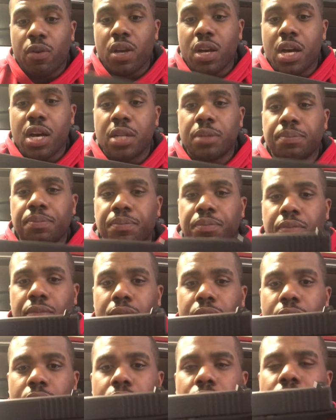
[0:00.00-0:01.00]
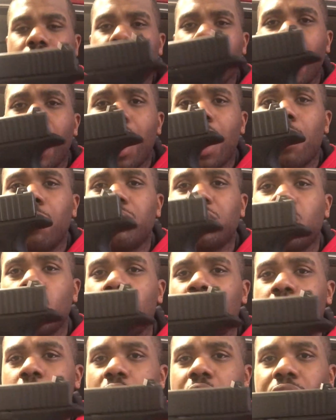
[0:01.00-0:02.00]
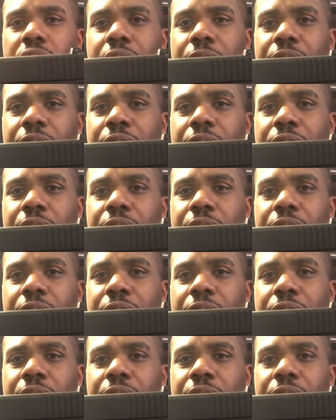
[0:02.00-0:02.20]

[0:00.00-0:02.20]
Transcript: gun. Shoots perfectly